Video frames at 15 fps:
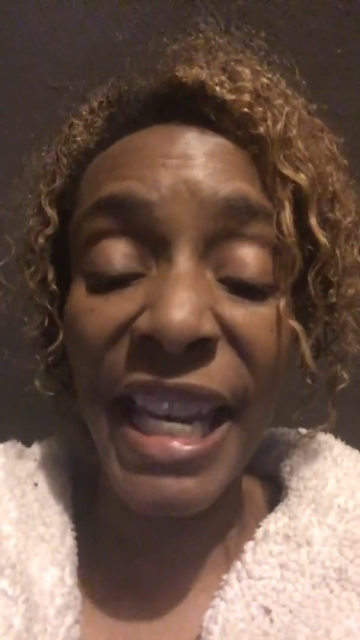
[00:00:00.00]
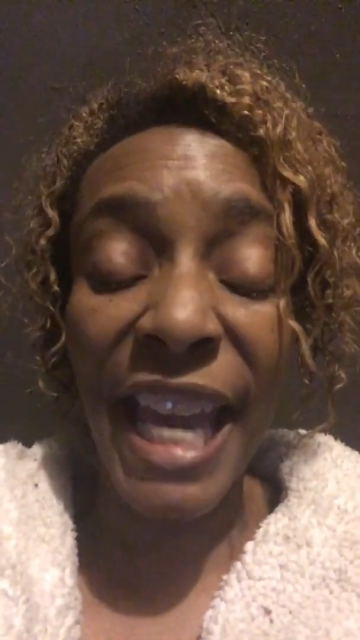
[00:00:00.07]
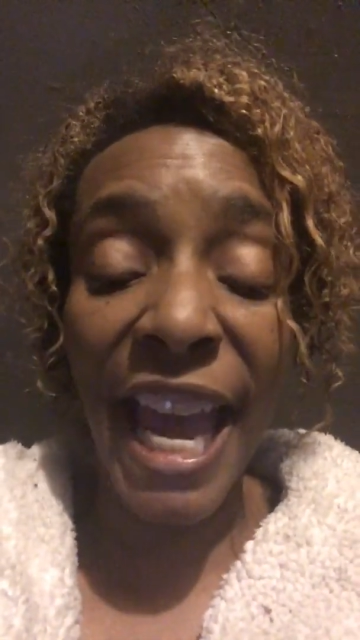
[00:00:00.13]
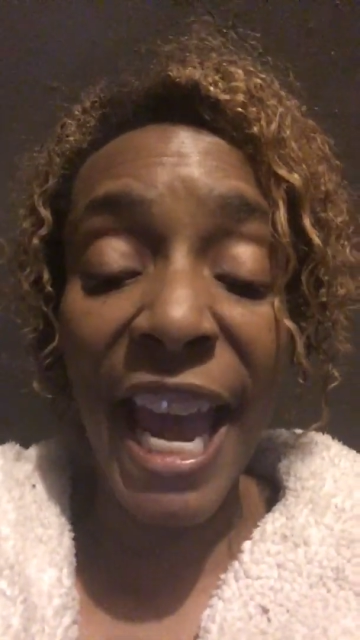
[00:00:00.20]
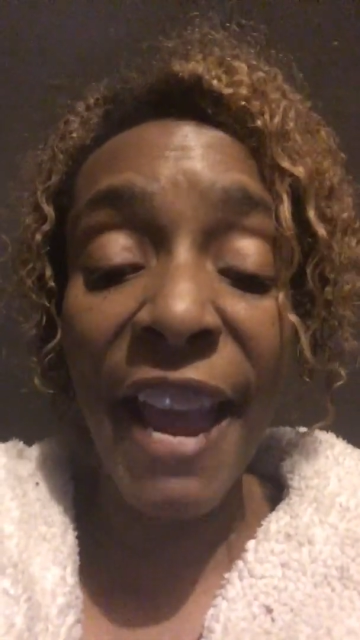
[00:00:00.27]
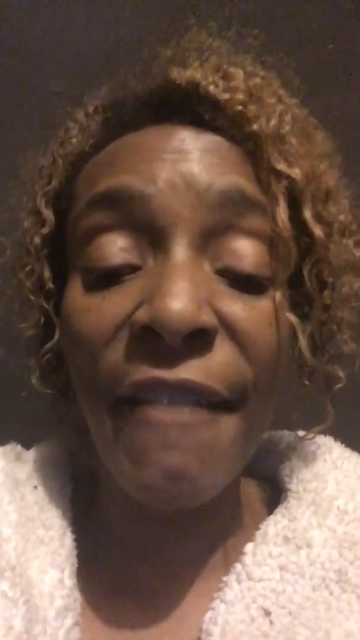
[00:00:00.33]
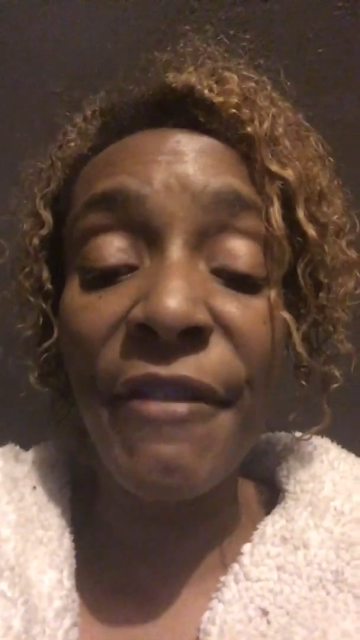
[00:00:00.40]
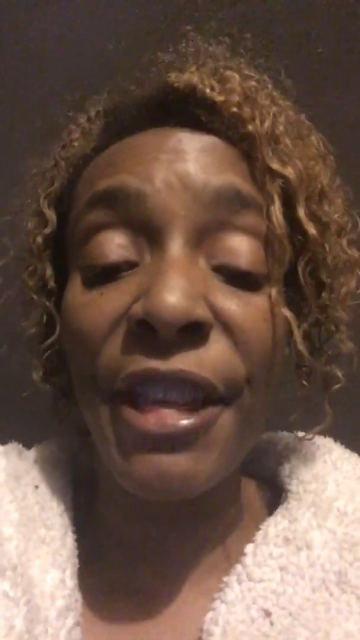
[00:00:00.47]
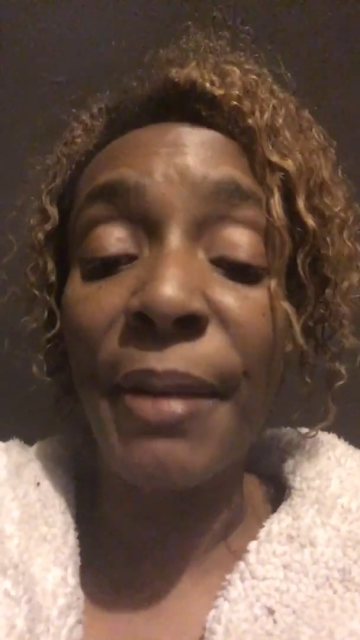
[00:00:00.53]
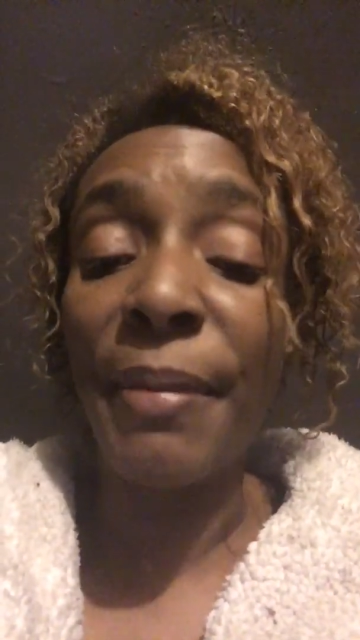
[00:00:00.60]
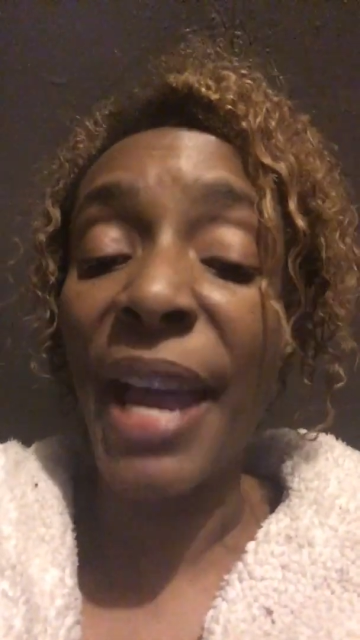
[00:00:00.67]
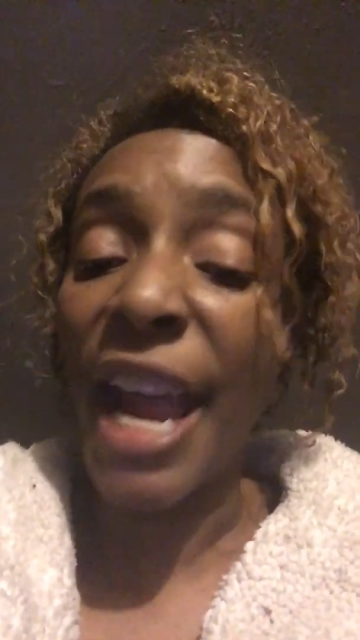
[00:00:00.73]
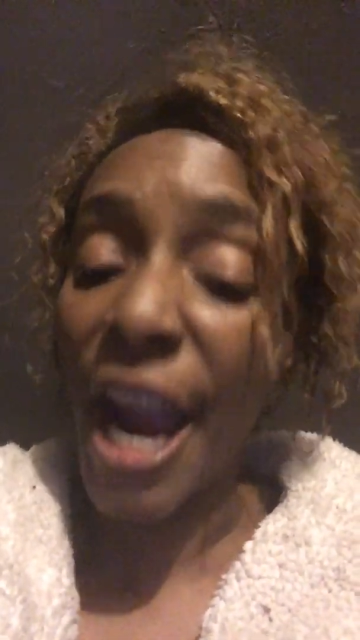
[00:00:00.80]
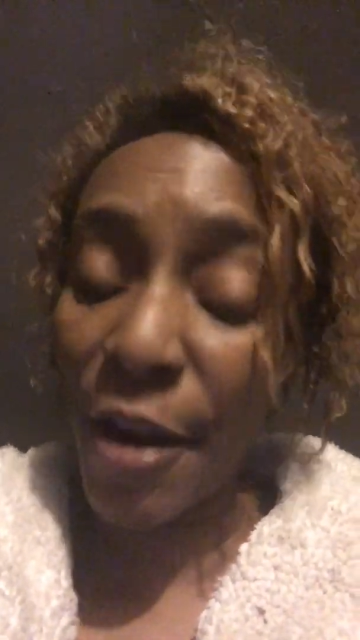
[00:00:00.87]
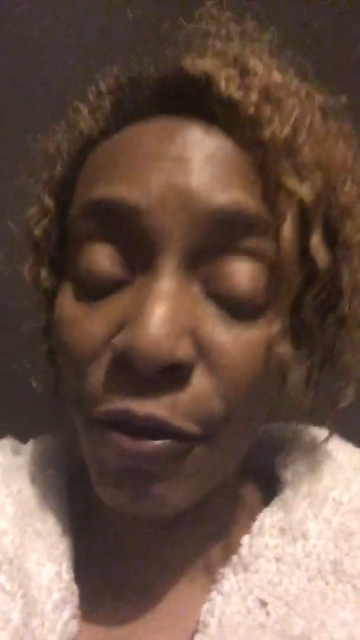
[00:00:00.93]
gave them
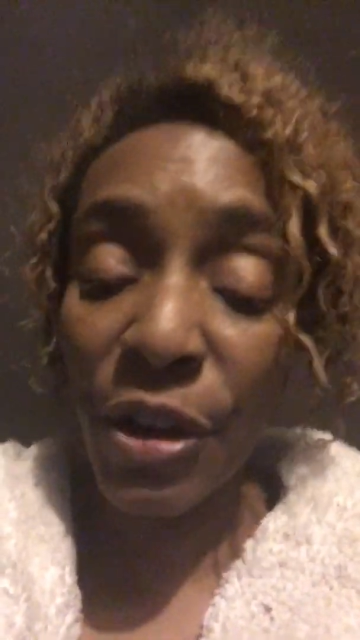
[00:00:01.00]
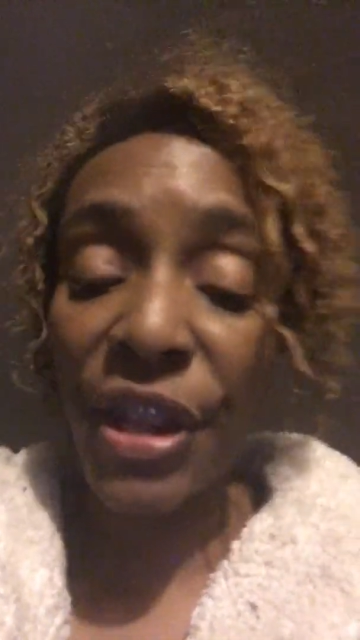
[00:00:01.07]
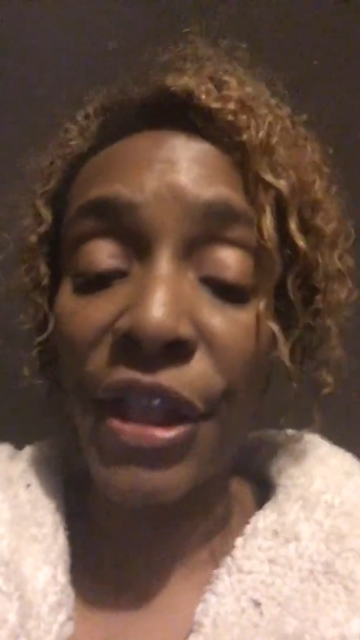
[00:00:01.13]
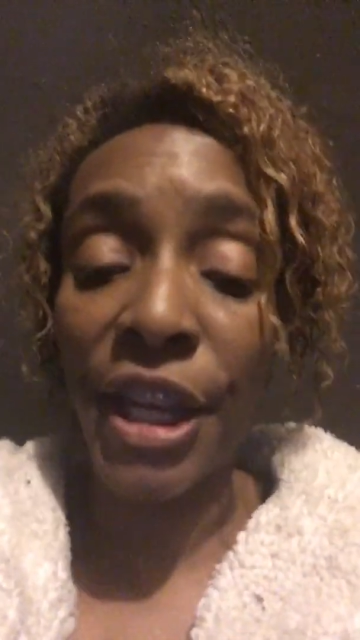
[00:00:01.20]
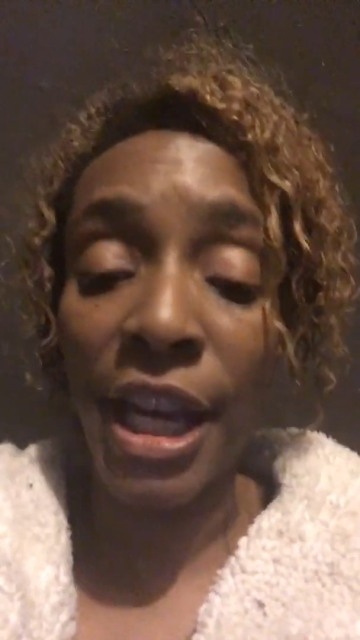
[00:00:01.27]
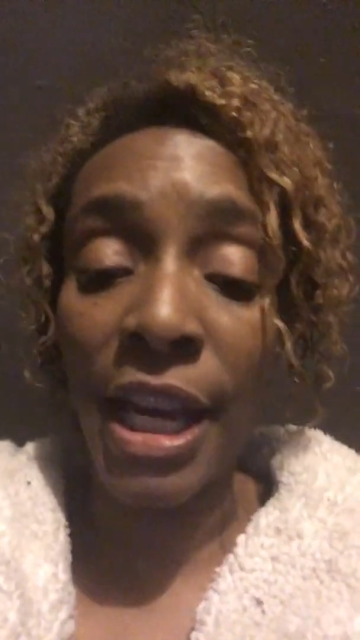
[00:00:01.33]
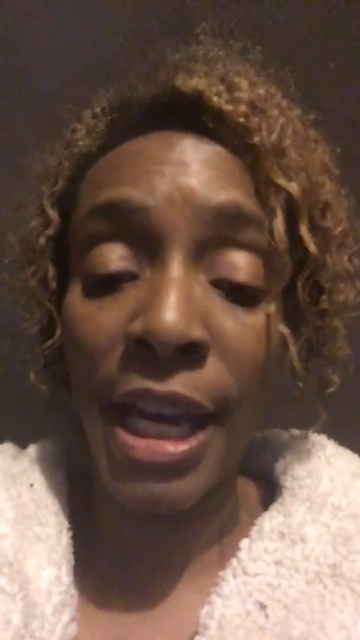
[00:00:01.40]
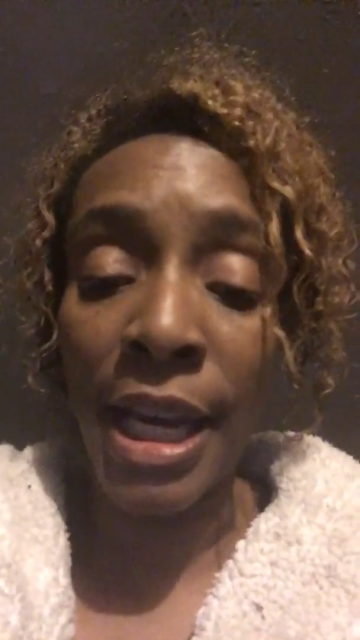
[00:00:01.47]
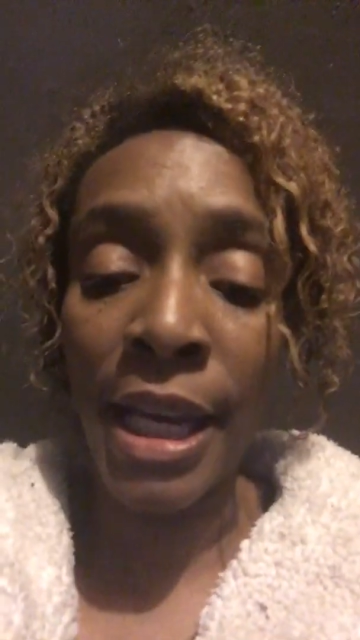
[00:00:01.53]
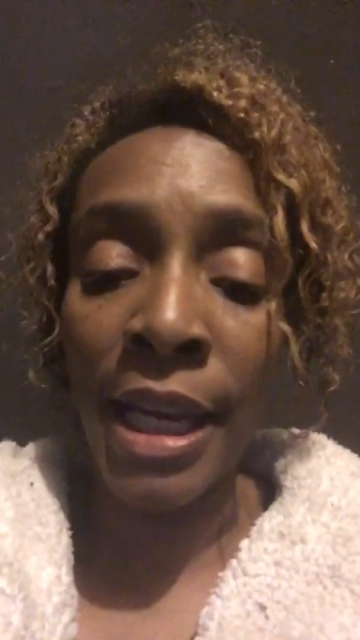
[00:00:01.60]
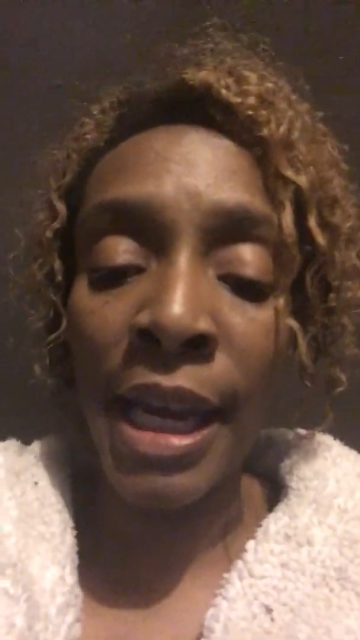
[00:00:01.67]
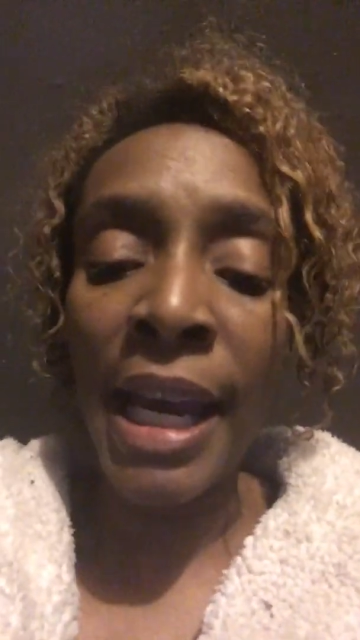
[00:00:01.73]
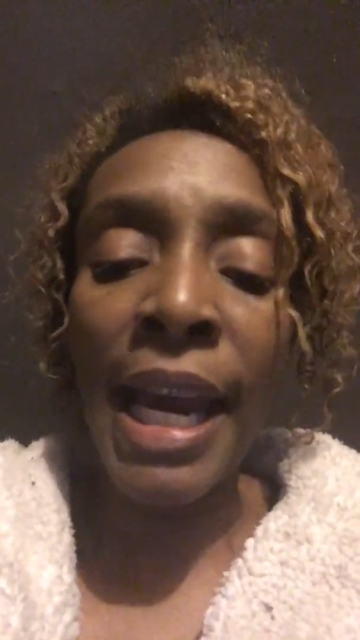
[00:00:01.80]
everything,